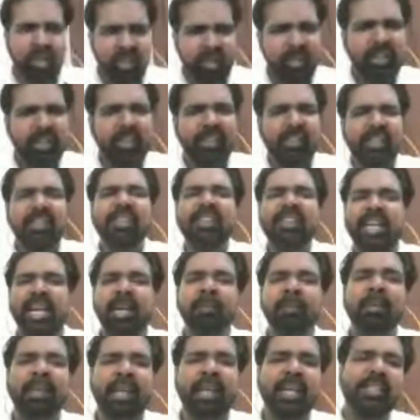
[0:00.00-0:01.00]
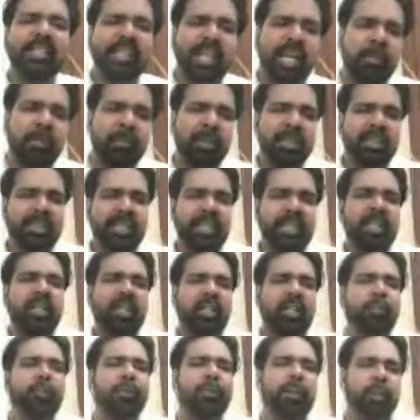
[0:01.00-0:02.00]
the same case can be seen in
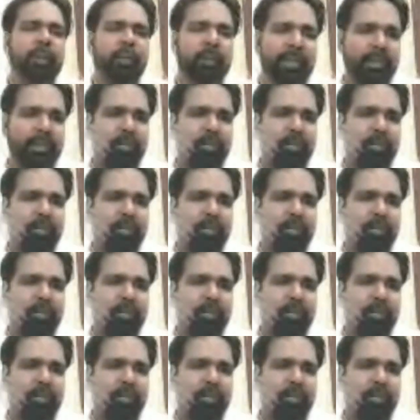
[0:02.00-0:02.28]
different ways.